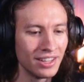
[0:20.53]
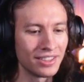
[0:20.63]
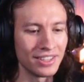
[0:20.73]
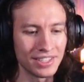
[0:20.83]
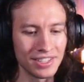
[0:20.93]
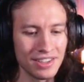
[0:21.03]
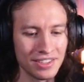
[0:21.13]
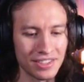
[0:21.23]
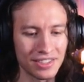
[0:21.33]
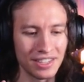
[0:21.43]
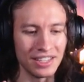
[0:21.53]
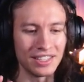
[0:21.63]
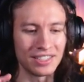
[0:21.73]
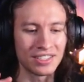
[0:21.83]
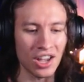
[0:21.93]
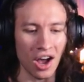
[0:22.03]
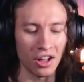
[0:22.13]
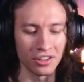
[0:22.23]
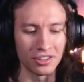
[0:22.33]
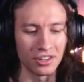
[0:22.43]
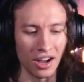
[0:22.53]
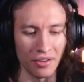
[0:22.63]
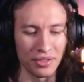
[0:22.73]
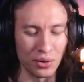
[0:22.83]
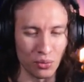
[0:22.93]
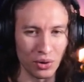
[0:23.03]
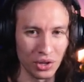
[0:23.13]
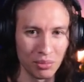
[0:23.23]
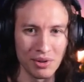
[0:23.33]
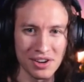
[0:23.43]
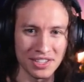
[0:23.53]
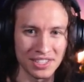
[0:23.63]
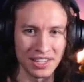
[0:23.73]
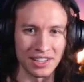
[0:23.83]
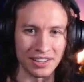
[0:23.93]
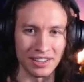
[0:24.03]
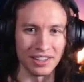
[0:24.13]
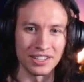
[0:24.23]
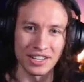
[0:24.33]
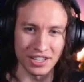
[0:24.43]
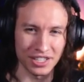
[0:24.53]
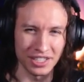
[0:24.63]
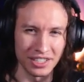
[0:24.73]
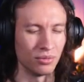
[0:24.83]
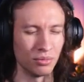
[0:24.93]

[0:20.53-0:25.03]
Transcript: This is the Scholar of the Wilbur Sin edition,